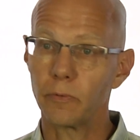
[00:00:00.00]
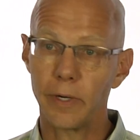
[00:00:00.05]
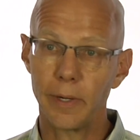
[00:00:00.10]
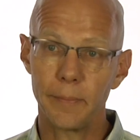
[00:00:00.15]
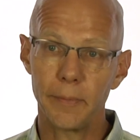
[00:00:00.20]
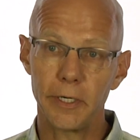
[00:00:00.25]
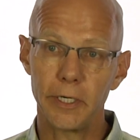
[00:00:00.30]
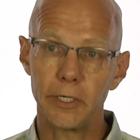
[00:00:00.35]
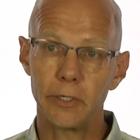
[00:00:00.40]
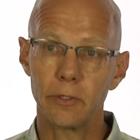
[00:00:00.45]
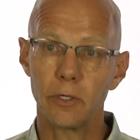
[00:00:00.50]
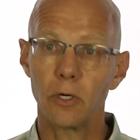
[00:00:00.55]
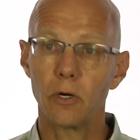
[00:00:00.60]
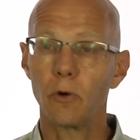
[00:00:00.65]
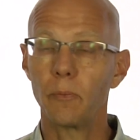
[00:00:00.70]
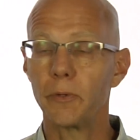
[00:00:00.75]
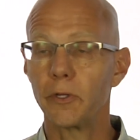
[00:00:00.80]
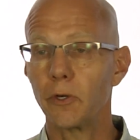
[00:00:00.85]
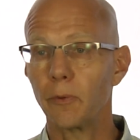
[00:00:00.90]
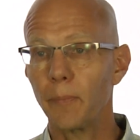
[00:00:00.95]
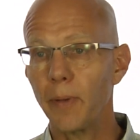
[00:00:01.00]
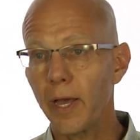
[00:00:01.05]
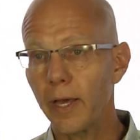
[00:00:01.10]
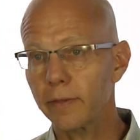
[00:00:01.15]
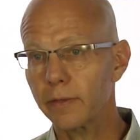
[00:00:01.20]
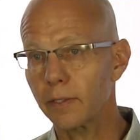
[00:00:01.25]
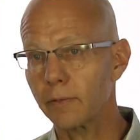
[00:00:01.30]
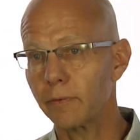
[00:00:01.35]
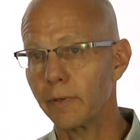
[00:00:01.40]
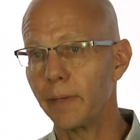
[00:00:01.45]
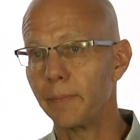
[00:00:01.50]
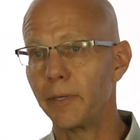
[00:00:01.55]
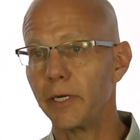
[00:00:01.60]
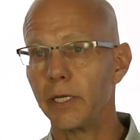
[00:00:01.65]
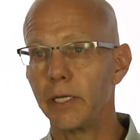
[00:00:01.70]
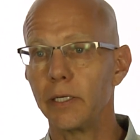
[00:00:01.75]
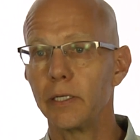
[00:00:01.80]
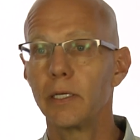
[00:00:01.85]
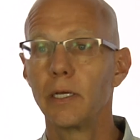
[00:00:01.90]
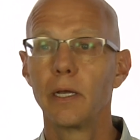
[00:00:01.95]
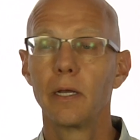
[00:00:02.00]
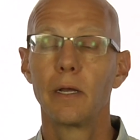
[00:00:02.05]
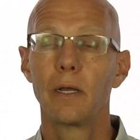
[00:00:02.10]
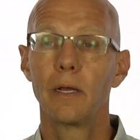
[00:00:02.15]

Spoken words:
remedy or a homeopathic remedy